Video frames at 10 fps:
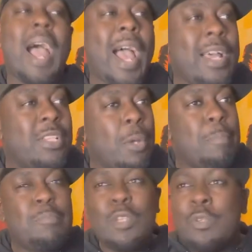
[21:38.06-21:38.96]
And the
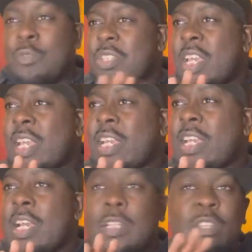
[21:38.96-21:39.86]
music,
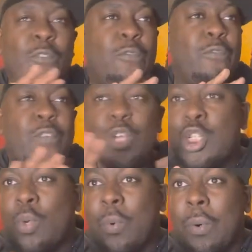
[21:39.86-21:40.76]
the
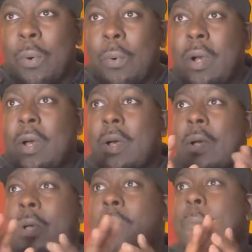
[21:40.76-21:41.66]
visual,
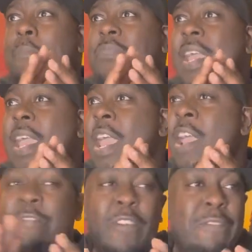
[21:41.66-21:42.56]

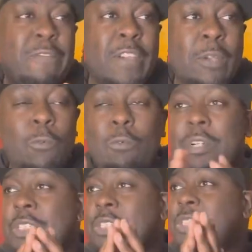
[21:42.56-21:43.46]
everything
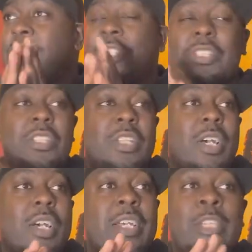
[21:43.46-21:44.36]
was just,
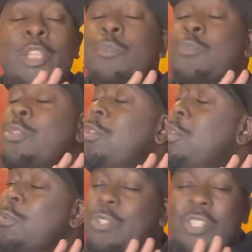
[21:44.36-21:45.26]
you
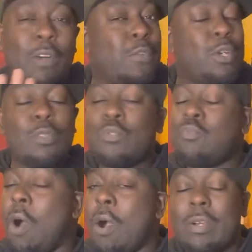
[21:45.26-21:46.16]
knew something was
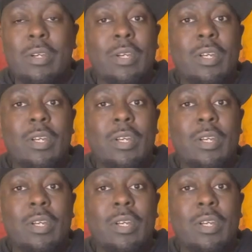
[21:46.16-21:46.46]
wrong.